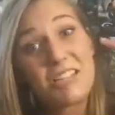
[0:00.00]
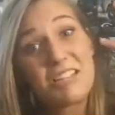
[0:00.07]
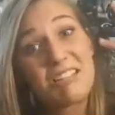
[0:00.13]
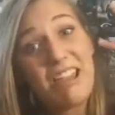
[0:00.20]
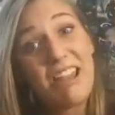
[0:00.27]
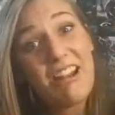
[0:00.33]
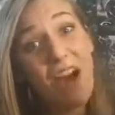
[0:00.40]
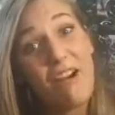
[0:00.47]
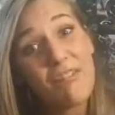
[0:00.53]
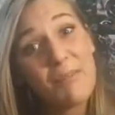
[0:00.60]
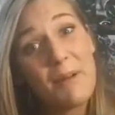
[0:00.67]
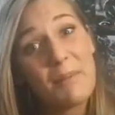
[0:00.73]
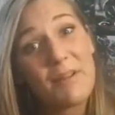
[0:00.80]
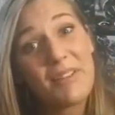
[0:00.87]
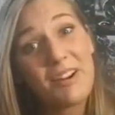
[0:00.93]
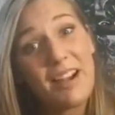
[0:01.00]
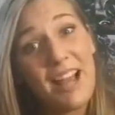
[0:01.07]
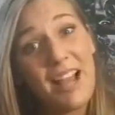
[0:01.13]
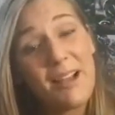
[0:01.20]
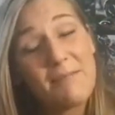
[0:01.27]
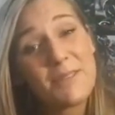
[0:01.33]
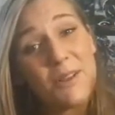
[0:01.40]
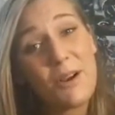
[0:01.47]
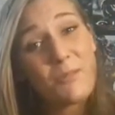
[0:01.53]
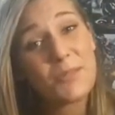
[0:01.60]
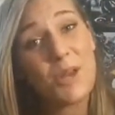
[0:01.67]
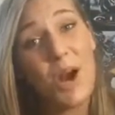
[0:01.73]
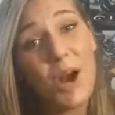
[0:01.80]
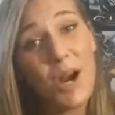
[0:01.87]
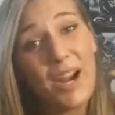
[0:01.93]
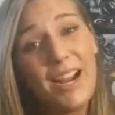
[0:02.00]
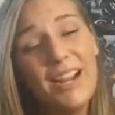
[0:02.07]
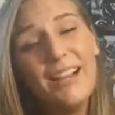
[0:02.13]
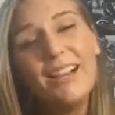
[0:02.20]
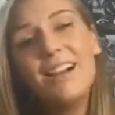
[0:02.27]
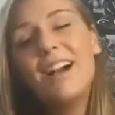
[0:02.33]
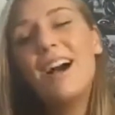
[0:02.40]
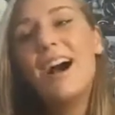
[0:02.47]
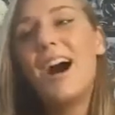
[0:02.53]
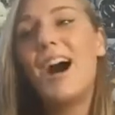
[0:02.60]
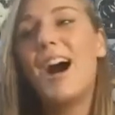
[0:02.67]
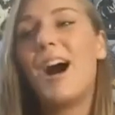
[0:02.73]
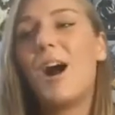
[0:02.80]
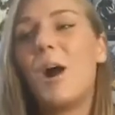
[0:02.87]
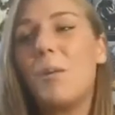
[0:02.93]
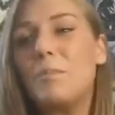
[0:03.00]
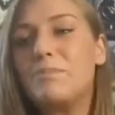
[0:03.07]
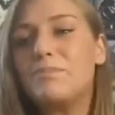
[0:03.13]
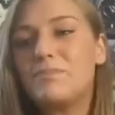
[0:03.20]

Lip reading: cannot remember their name, so I'm sorry, but I'm